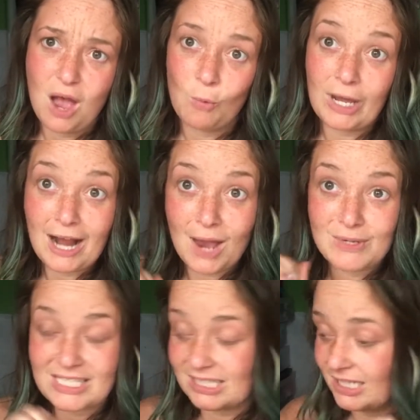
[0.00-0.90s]
When I
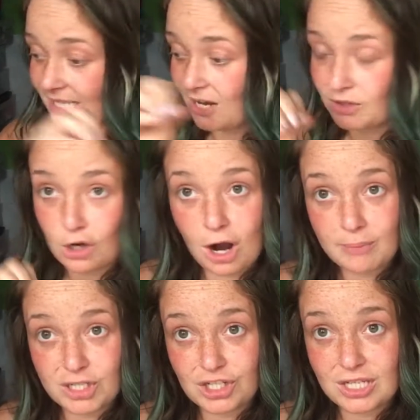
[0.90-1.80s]
was cleaning out the
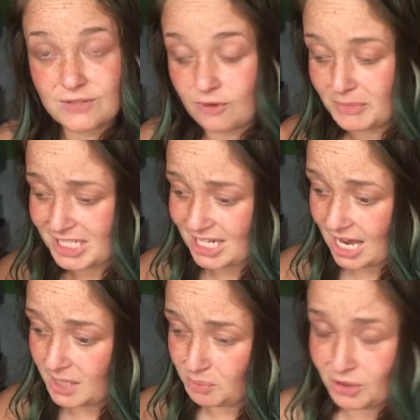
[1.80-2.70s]
garbages from the
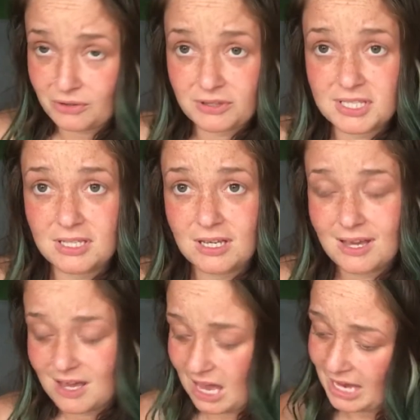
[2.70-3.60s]
tanning booths,
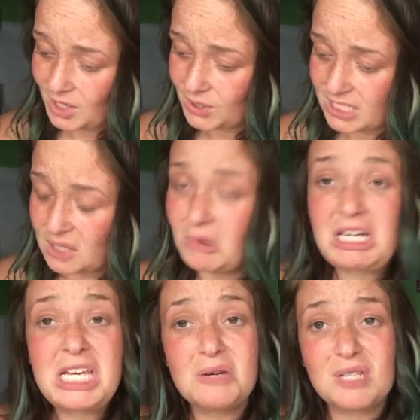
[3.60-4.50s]
I go to the one
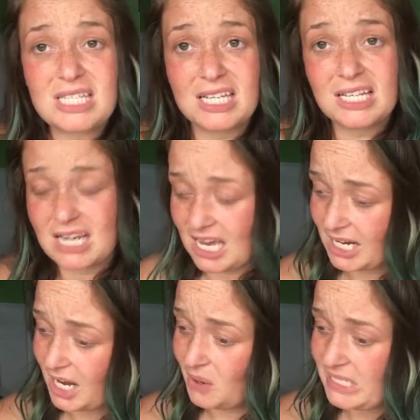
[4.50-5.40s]
he was in, and
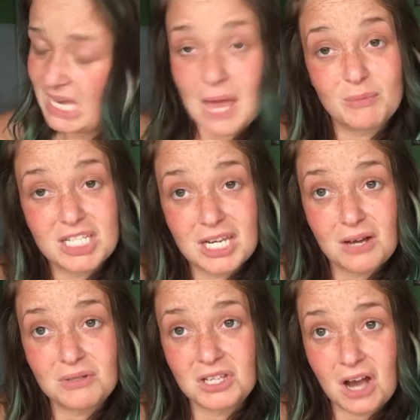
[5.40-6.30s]
I go to empty
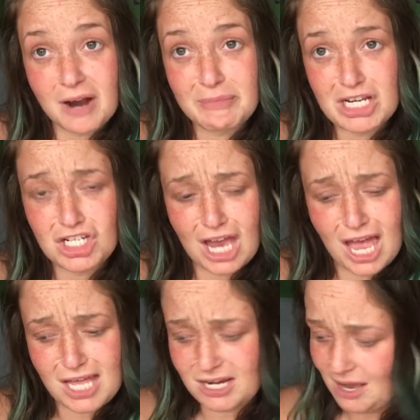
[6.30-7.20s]
out the garbage,
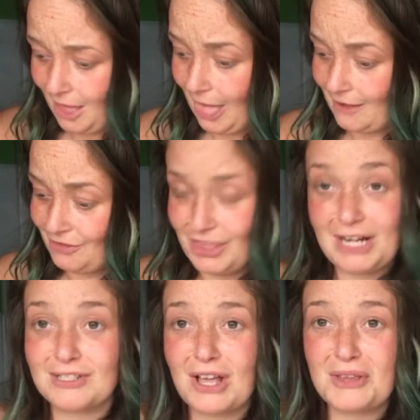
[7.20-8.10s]
and
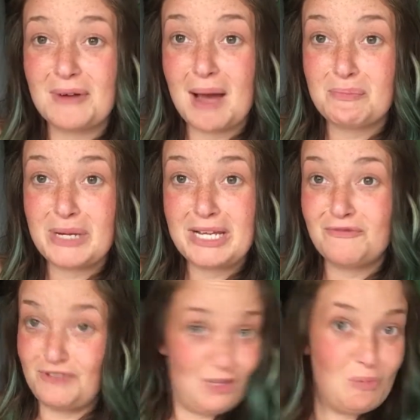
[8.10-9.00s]
there's all the wrapping
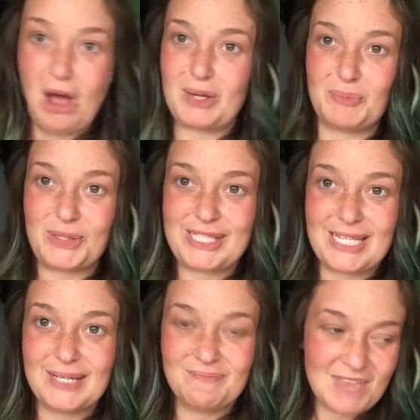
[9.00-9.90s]
for the pocket
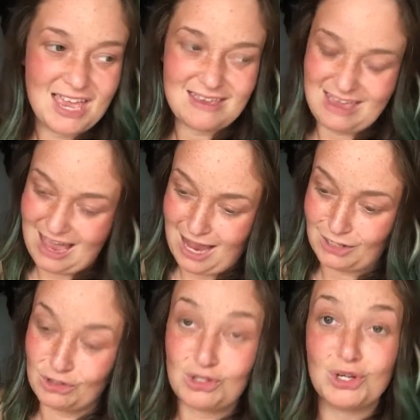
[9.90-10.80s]
pussy. Yeah,
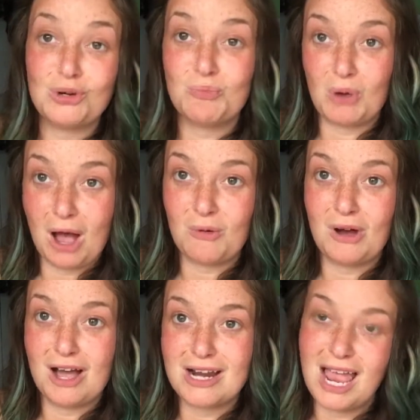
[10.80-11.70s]
dude bought
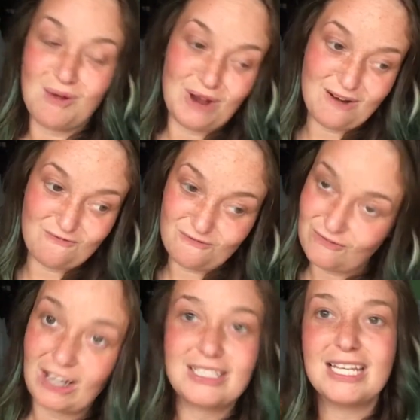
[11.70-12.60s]
one and went and
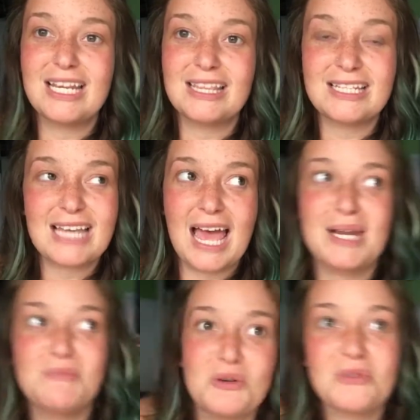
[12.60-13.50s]
fucked it in the
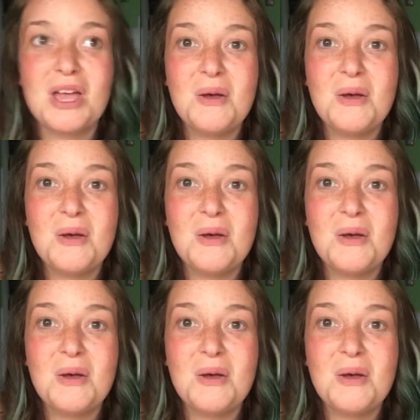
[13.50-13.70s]
tanning booth.